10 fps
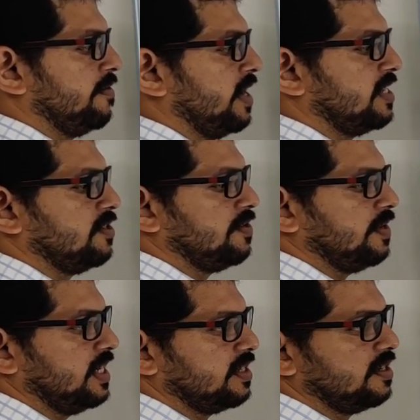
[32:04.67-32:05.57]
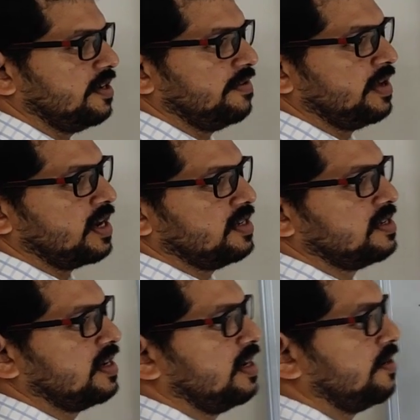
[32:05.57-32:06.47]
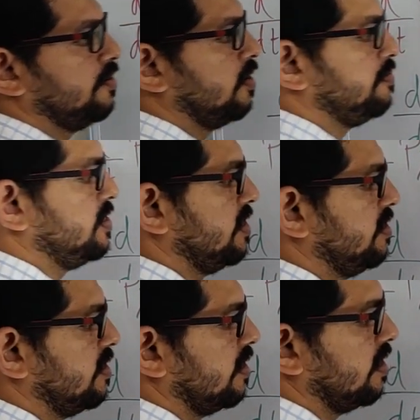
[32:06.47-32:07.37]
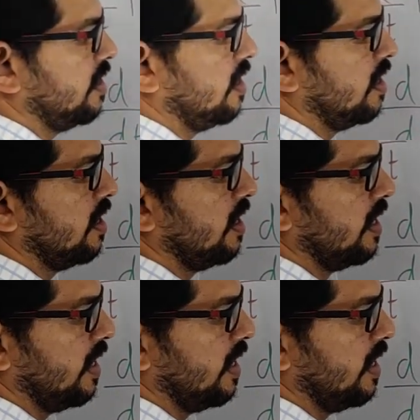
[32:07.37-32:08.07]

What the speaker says: Probability of H to S, we considered two options,